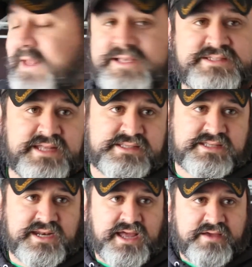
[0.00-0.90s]
that extends
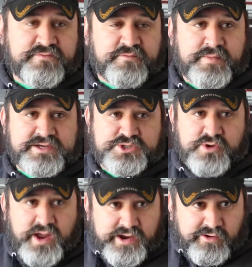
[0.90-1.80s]
the life of my
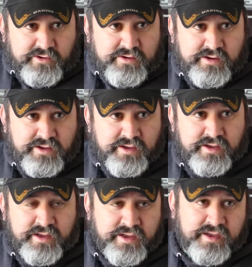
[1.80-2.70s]
dryer,
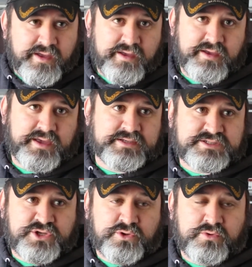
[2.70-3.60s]
and
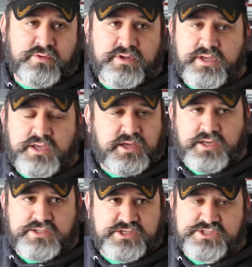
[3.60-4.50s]
two,
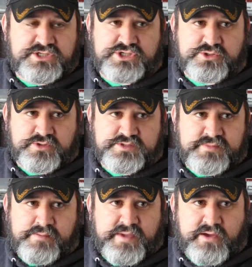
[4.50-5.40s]
it just destroys
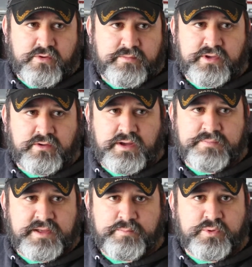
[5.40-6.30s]
my power bill.
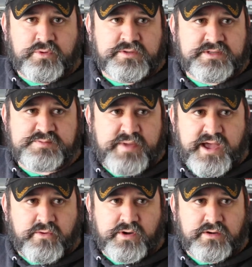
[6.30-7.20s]
I'm not pulling this
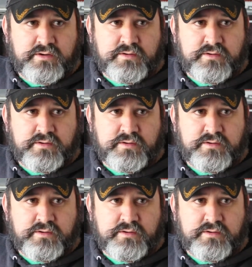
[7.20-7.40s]
power,